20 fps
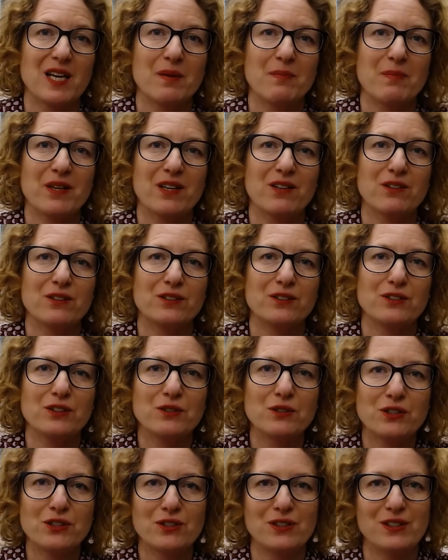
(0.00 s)
because
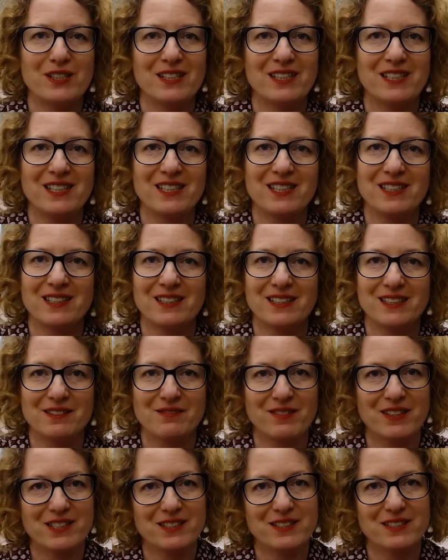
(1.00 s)
usually
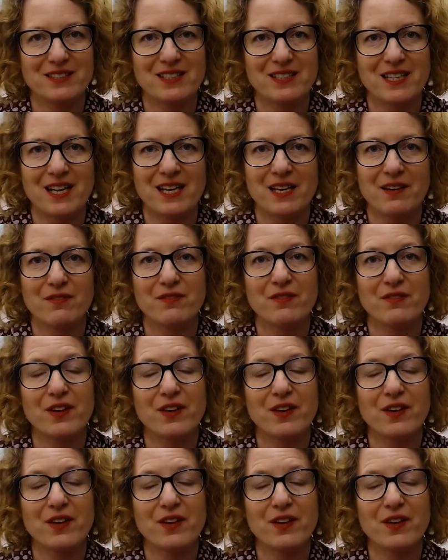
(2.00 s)
investors have